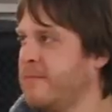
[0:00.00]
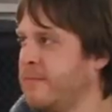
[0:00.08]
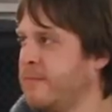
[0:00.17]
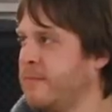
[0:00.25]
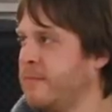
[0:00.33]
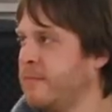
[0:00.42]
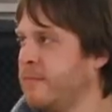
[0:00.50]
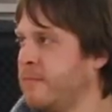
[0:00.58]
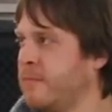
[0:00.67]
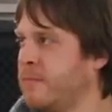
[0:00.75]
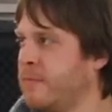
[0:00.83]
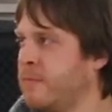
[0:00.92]

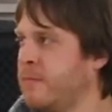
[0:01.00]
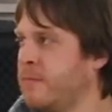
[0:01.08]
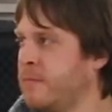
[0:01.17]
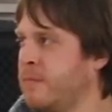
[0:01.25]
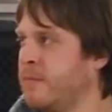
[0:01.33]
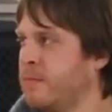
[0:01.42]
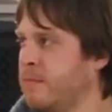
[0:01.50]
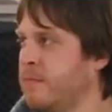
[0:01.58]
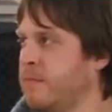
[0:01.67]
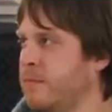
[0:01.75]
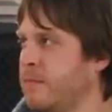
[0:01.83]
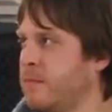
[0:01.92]

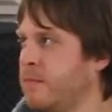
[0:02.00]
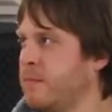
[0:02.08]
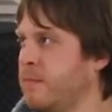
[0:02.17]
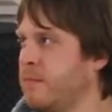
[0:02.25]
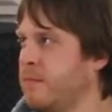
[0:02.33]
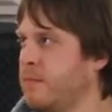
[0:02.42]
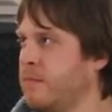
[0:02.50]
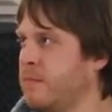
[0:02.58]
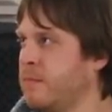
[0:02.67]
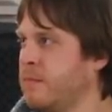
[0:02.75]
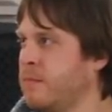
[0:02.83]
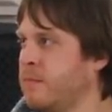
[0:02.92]

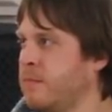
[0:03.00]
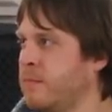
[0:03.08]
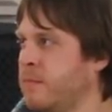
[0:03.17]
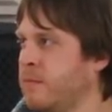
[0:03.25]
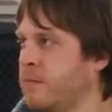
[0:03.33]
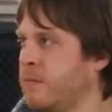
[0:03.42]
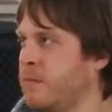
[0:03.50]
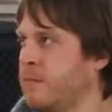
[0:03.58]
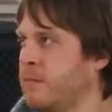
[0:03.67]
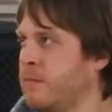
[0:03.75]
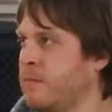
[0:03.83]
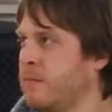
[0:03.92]

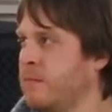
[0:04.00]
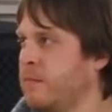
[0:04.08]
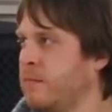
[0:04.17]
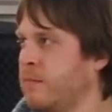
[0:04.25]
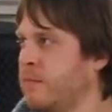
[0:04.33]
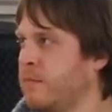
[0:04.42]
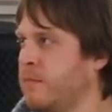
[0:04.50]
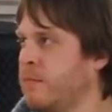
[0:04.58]
(silent)